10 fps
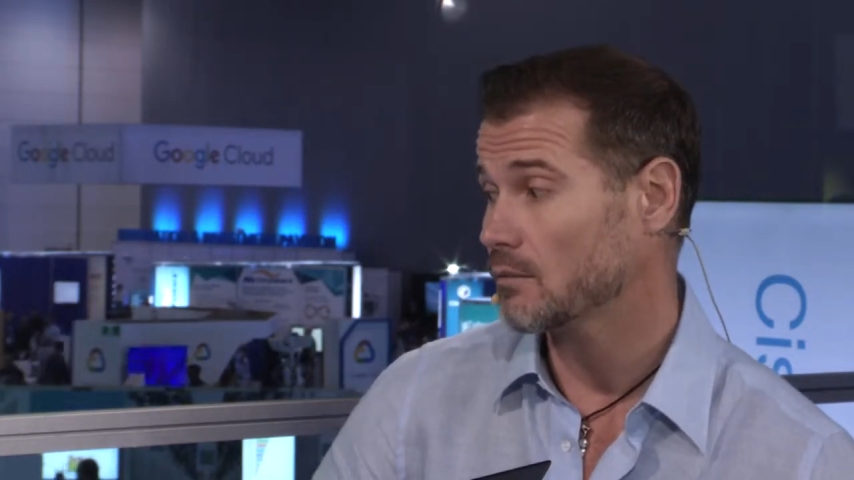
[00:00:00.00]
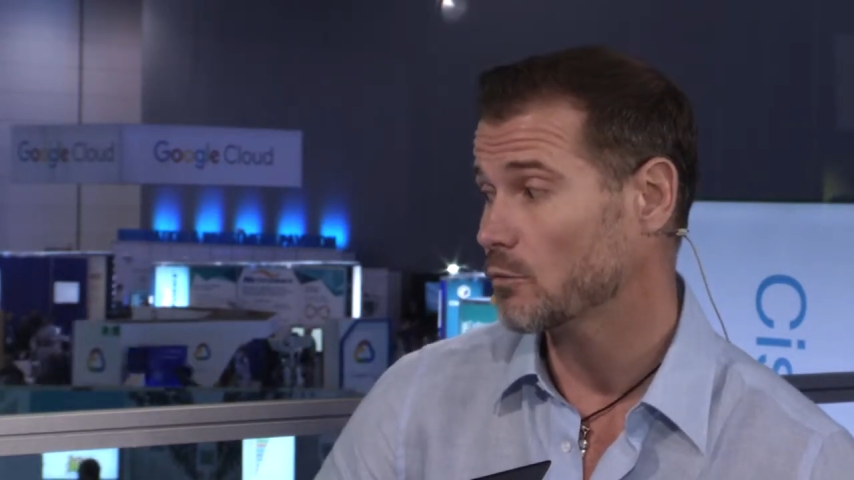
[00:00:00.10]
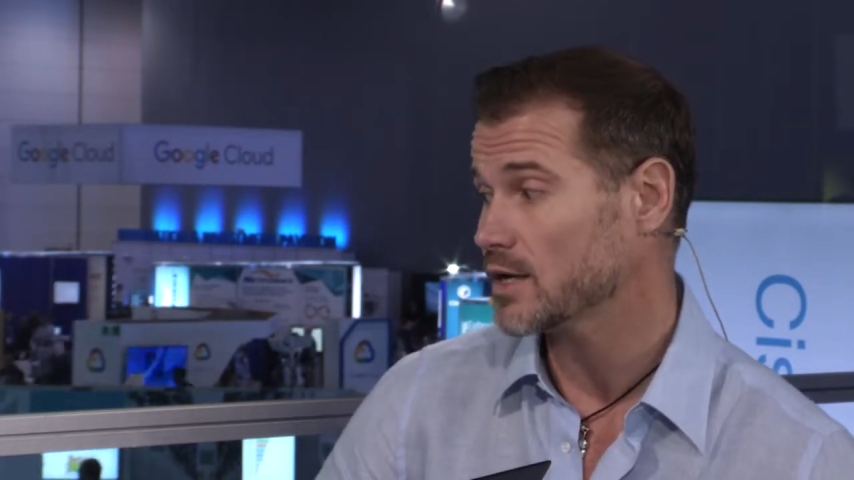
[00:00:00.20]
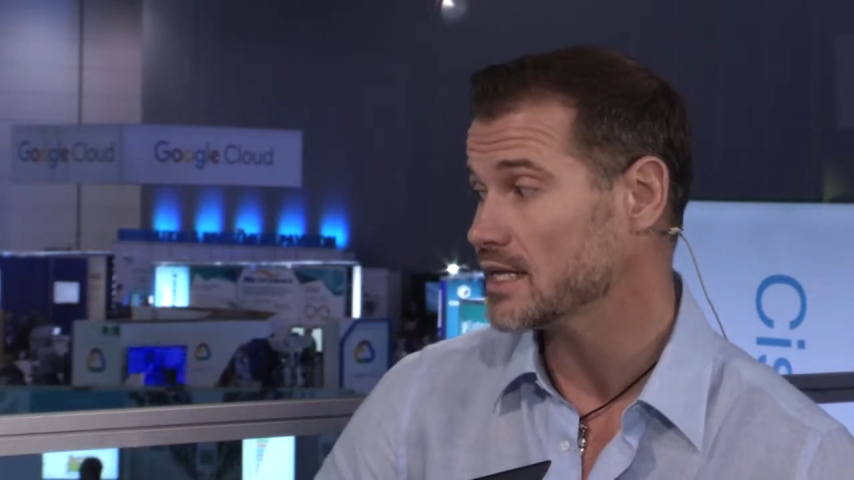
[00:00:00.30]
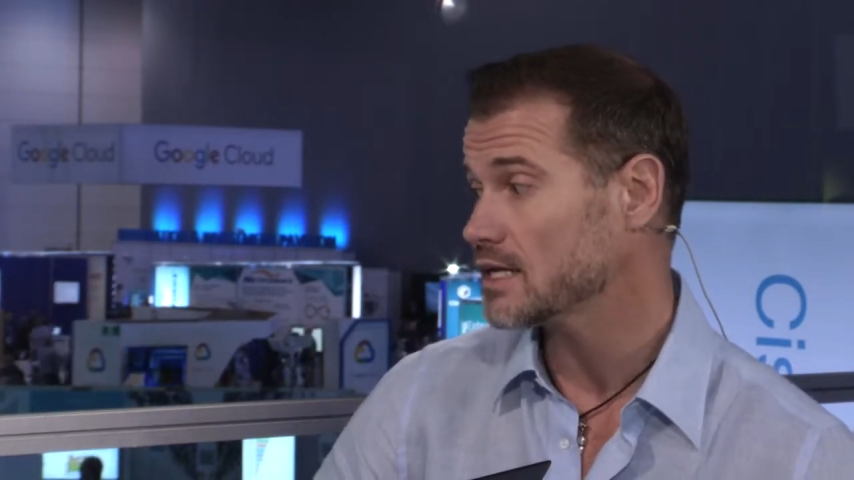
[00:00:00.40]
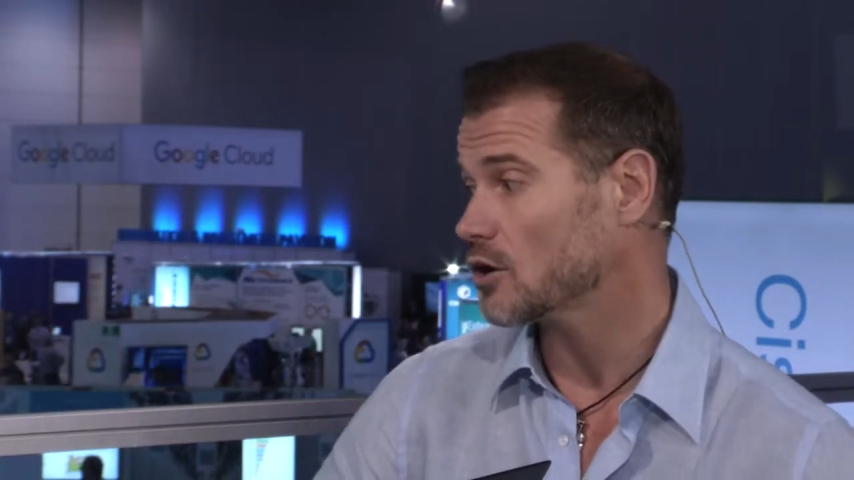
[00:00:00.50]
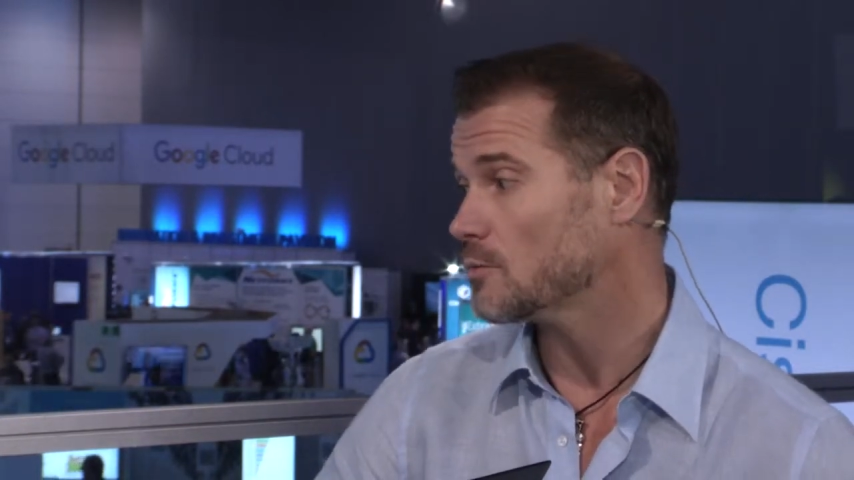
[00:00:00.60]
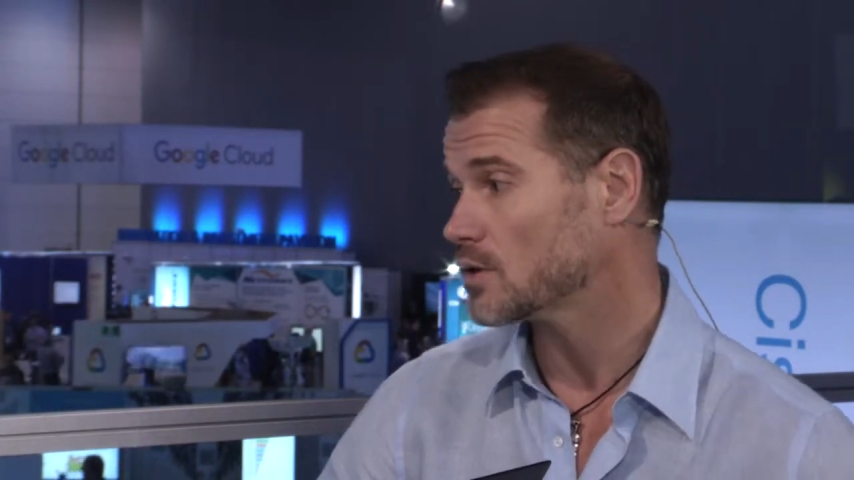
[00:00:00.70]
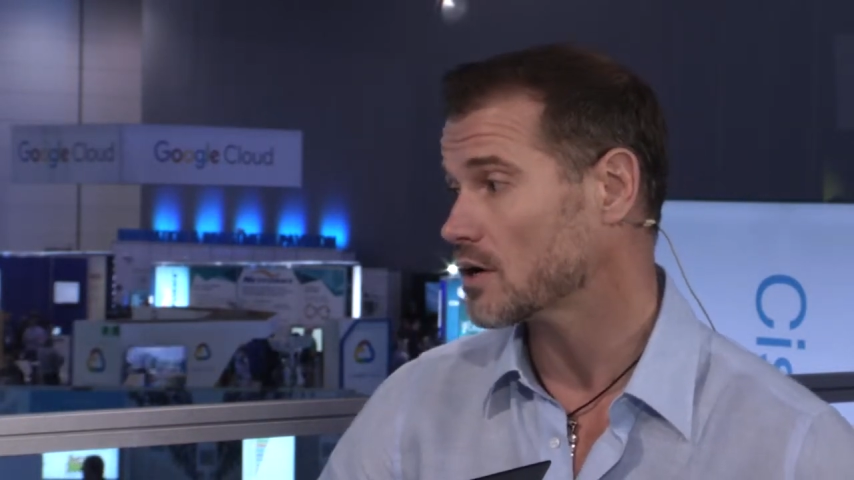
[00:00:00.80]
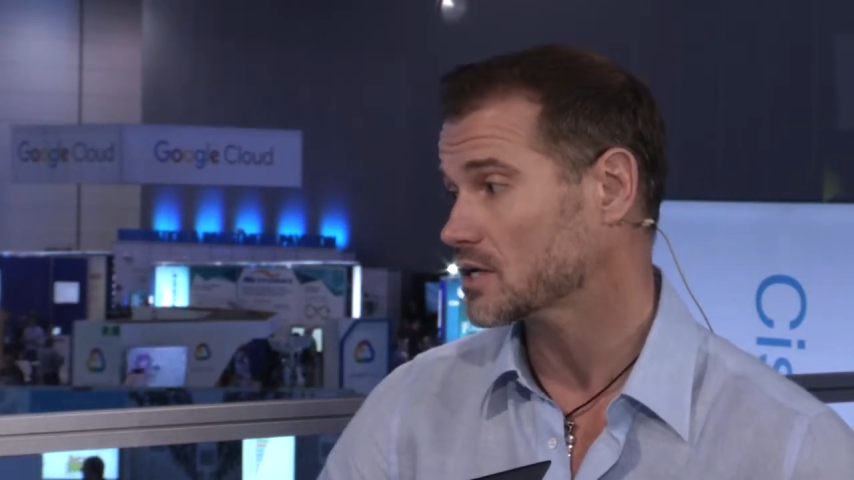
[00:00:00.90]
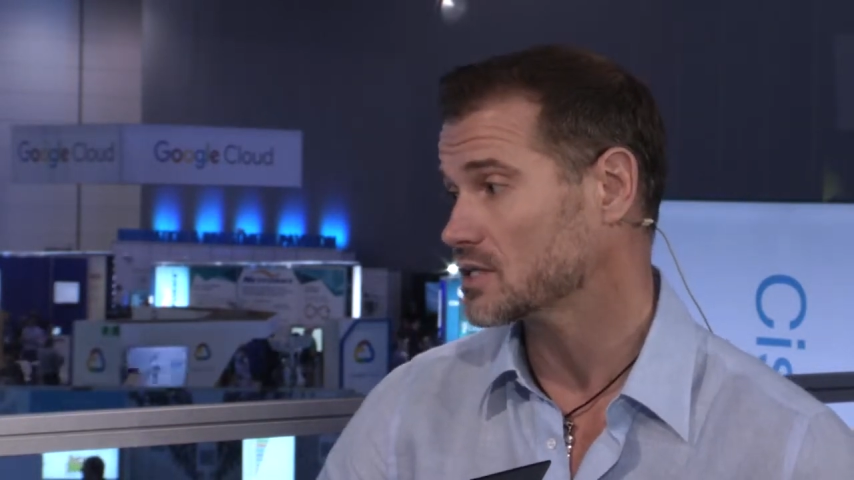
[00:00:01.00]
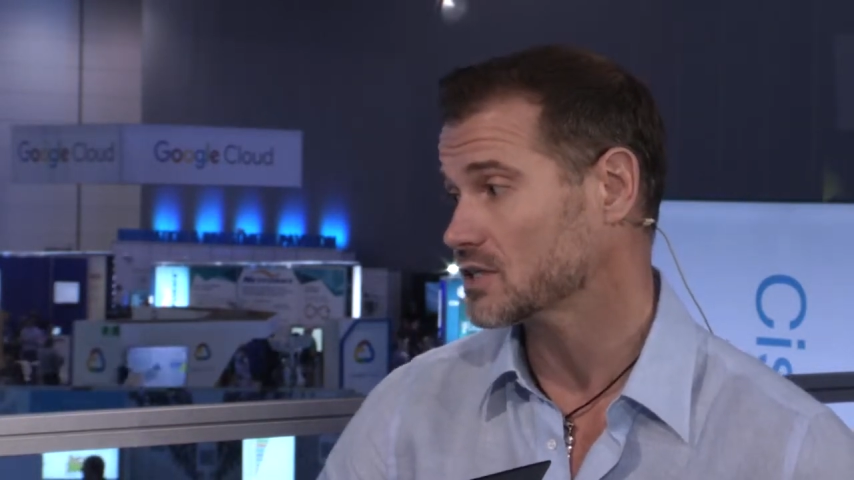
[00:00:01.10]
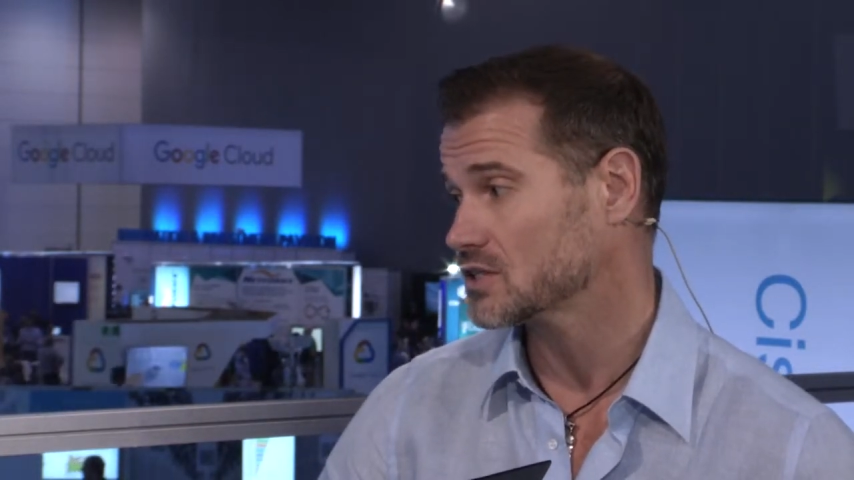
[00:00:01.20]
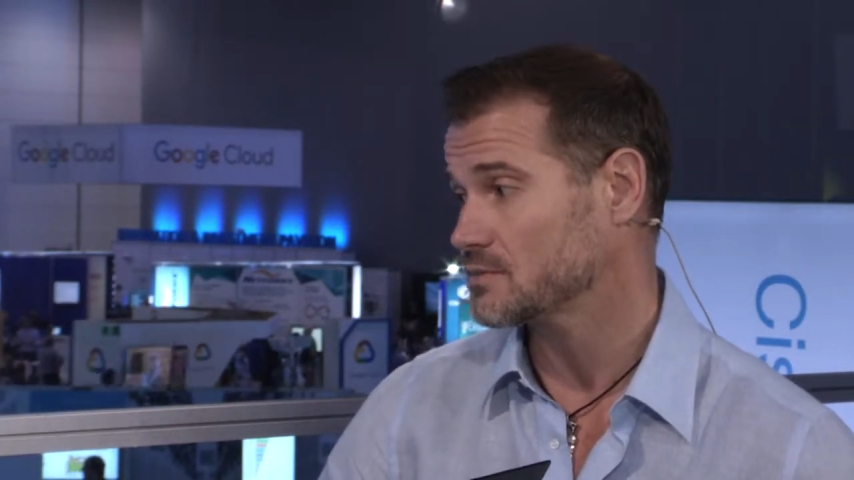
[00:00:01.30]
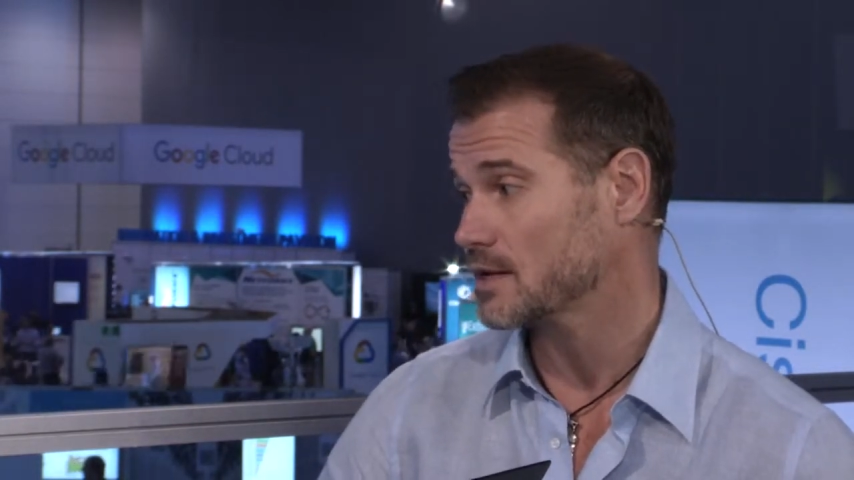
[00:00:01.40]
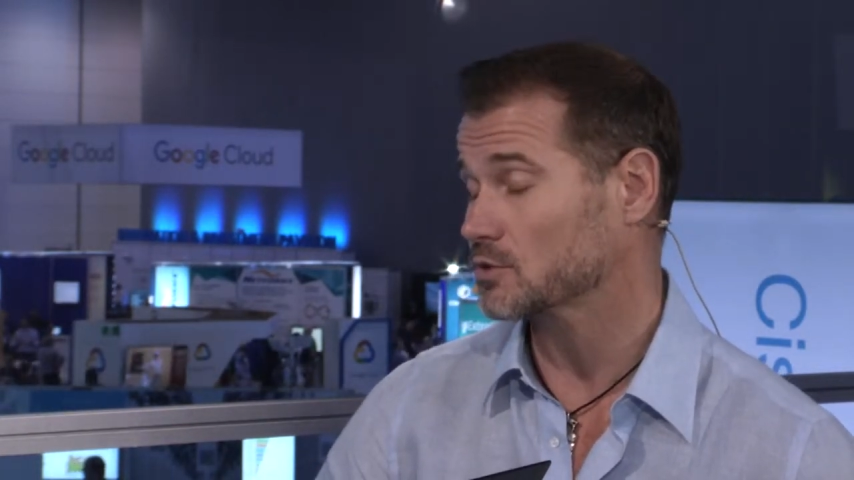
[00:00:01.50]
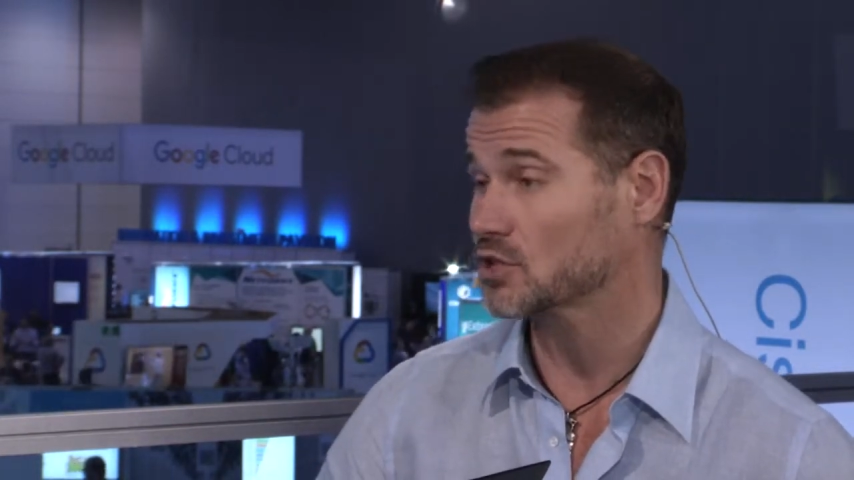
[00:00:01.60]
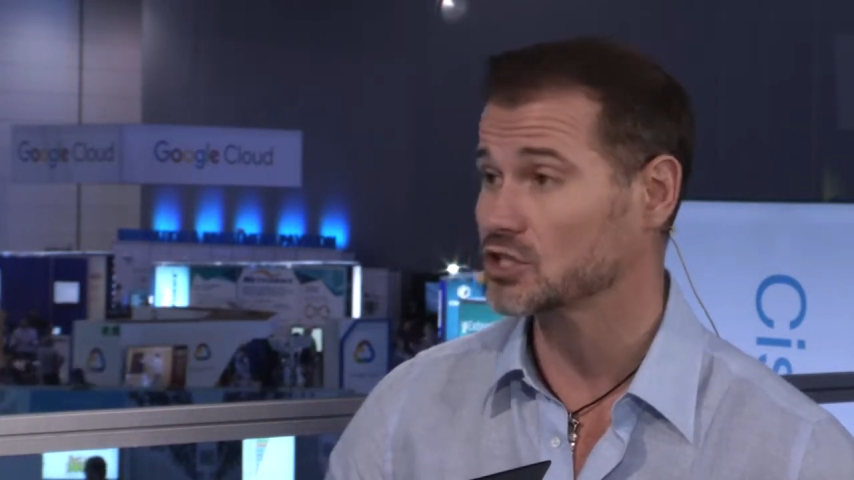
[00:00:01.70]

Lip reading: We need open architectures to be able to